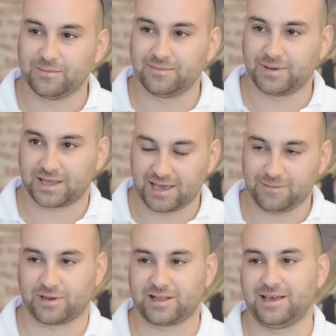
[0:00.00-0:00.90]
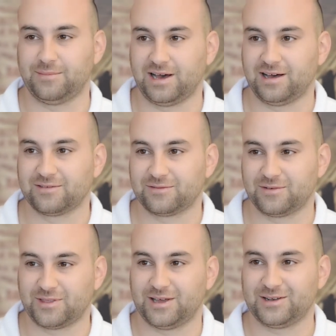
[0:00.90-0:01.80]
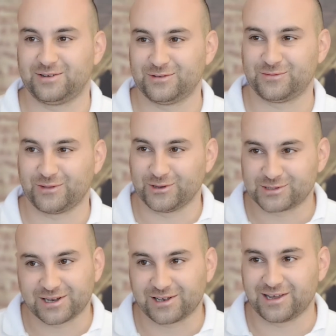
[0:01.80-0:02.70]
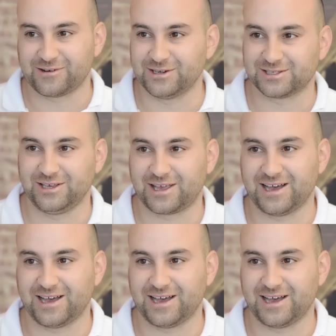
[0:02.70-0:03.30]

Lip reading: But keep your clay bar for those little areas that you can't